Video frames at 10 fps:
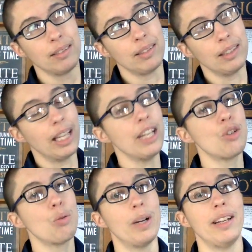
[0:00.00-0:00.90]
late
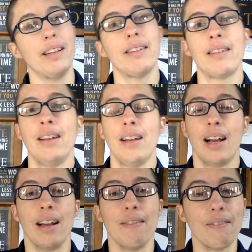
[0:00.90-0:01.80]
20s,
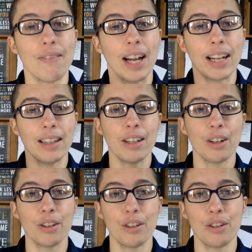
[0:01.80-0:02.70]
I finally
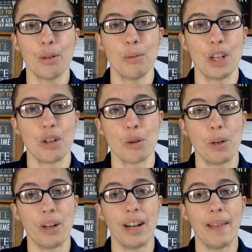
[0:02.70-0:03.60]
heard the term
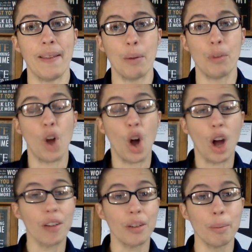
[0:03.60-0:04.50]
genderqueer, and that was
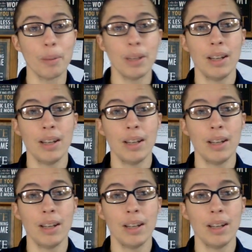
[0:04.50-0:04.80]
awesome